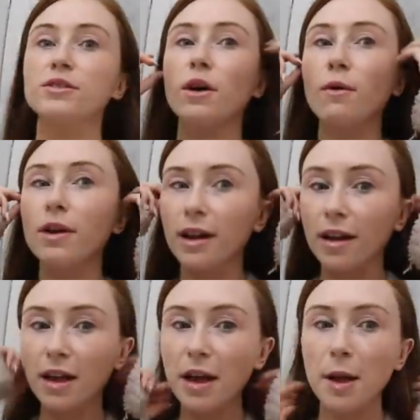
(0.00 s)
So I want
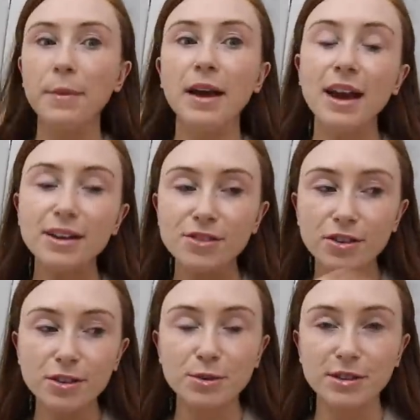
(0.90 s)
to be extra
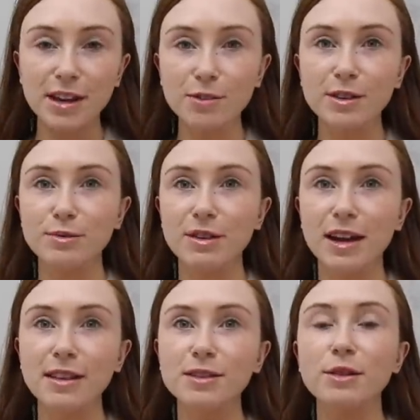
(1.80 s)
good to it now this weekend.